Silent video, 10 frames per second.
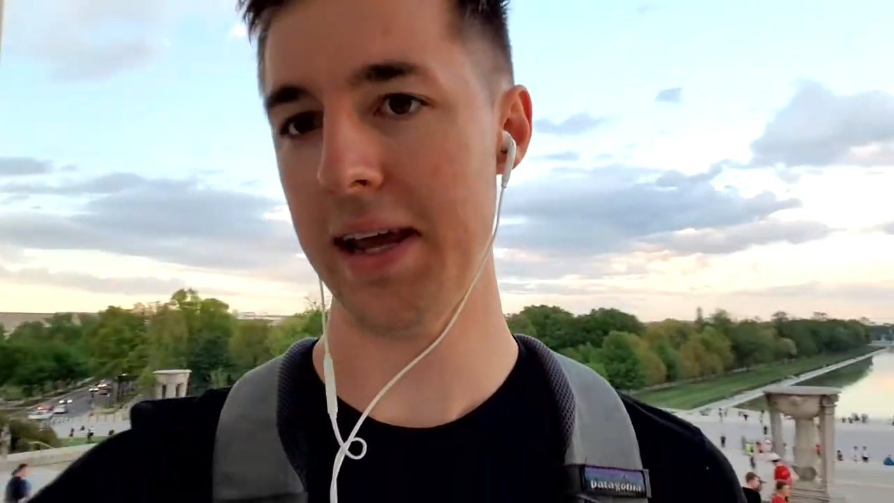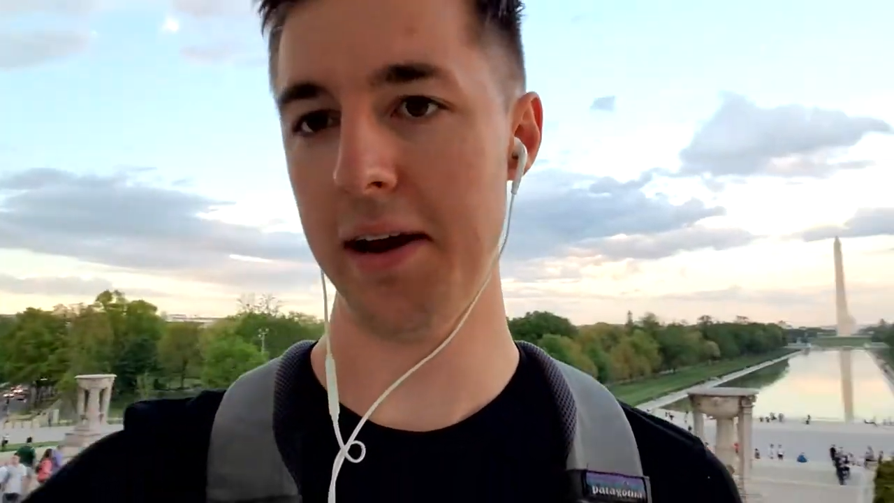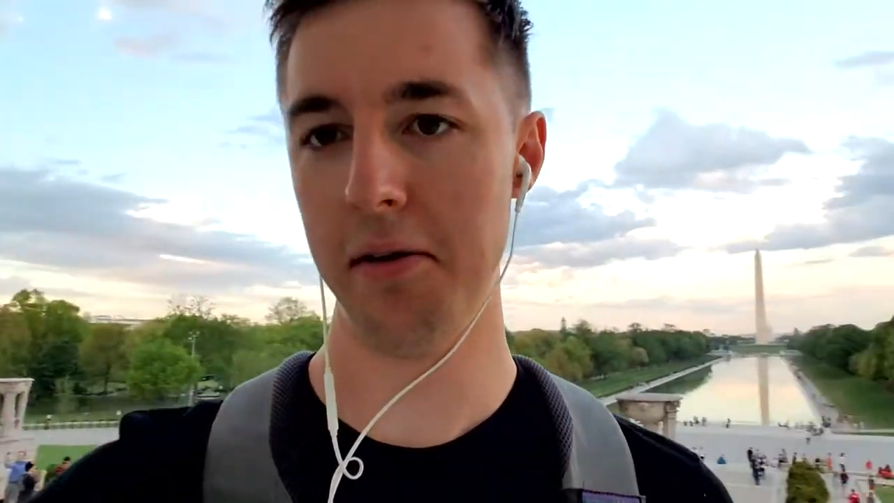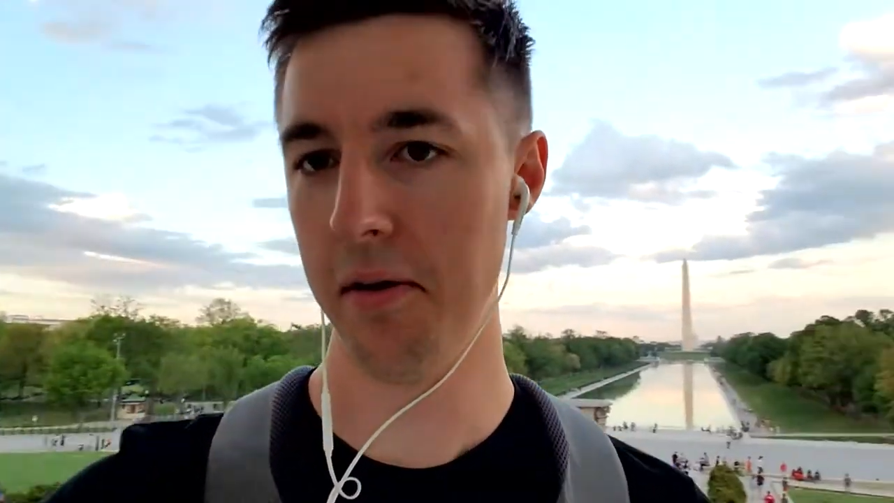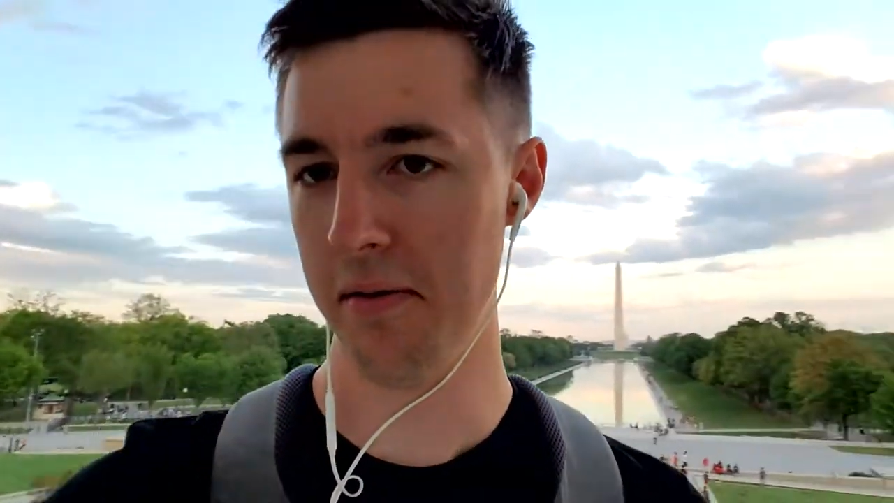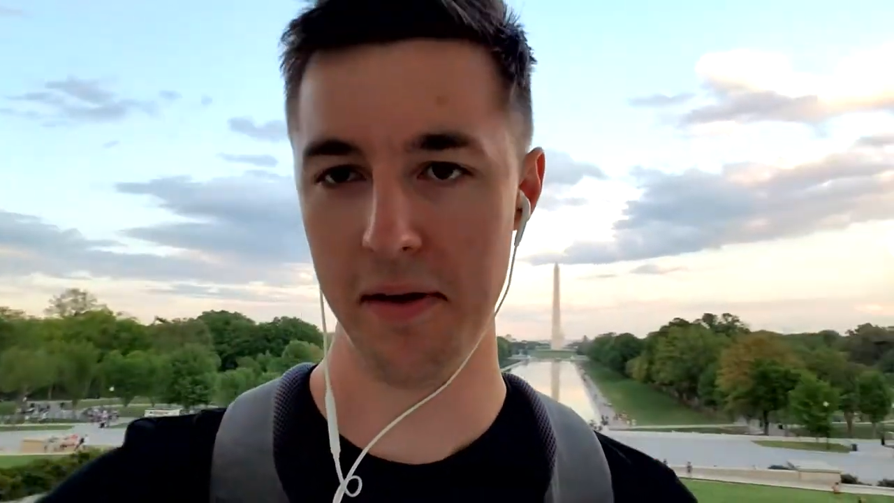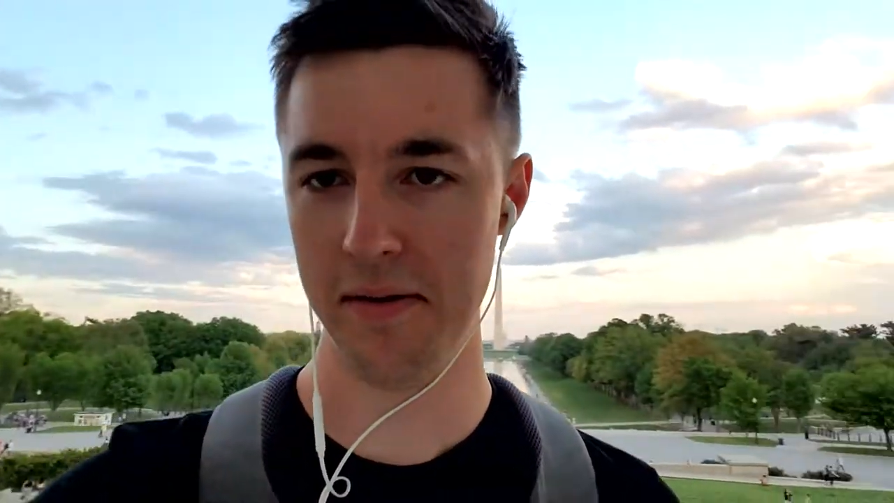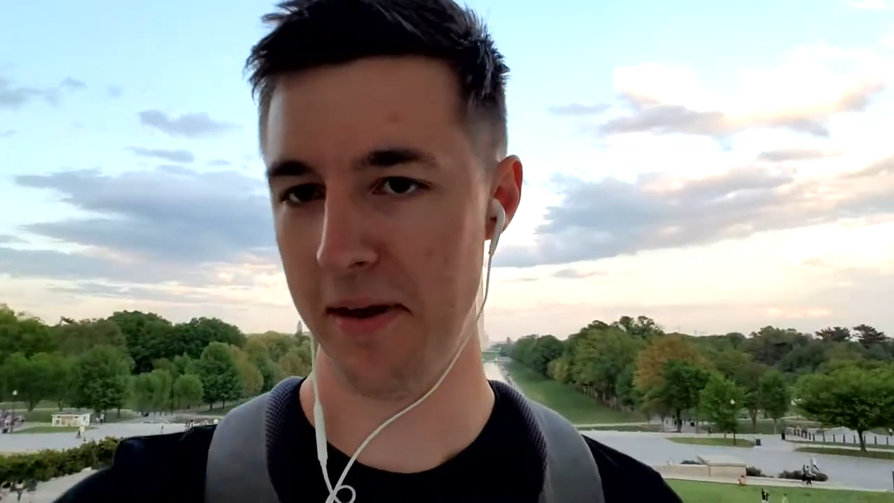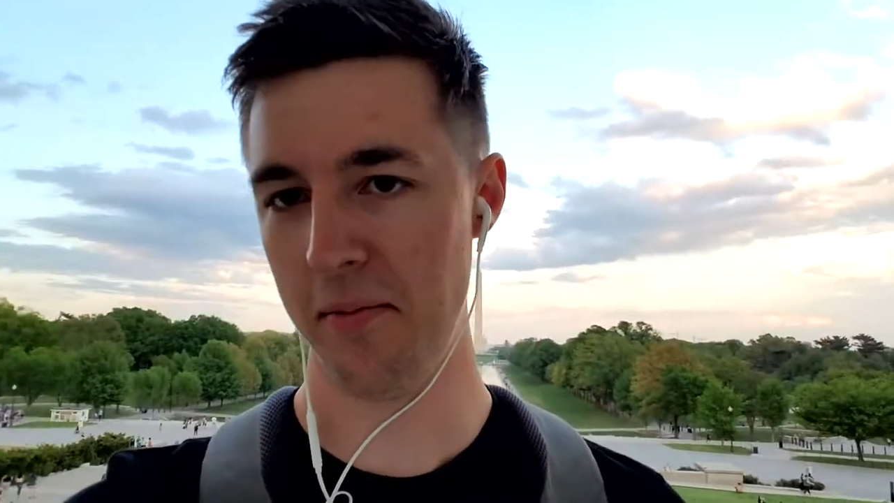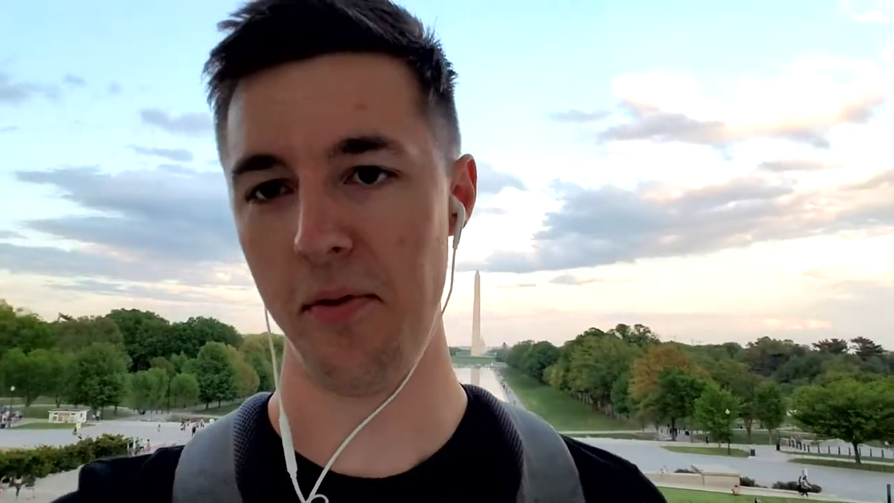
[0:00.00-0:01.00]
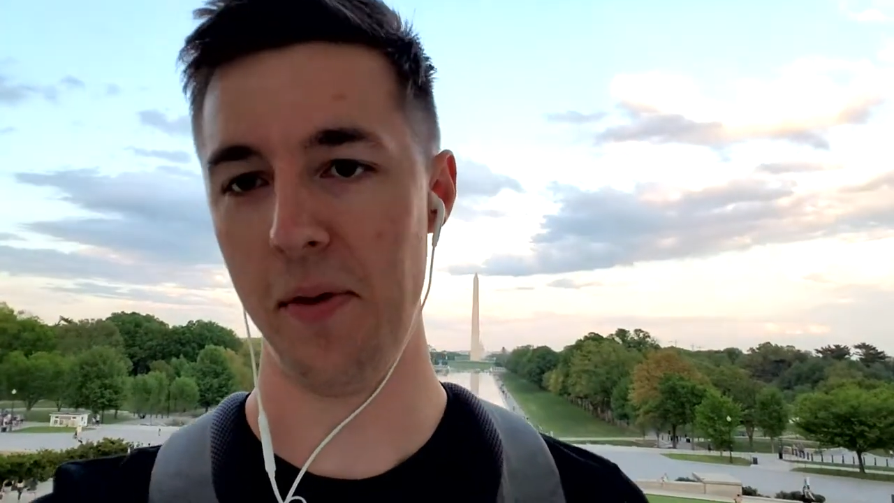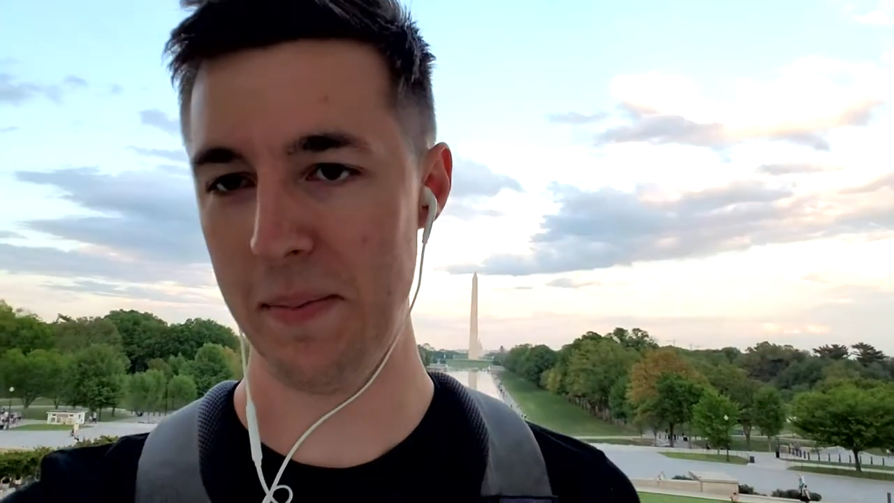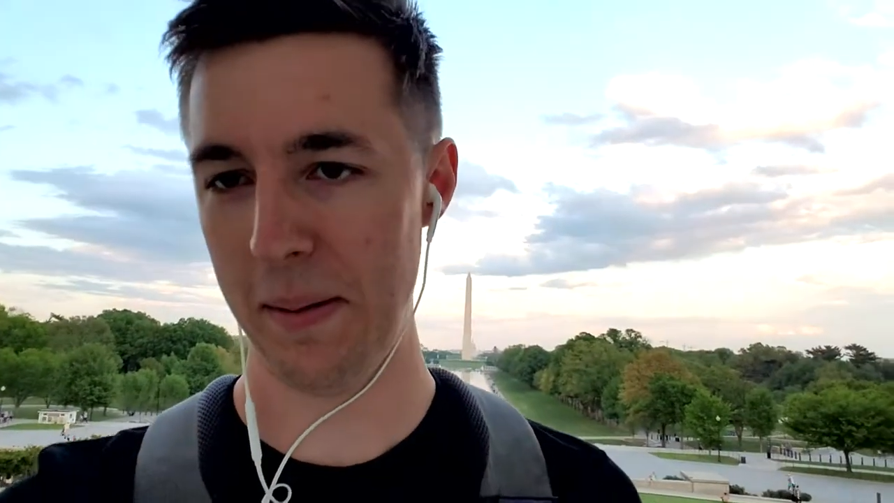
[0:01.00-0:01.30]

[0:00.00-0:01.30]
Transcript: there. Oh no, they ruined my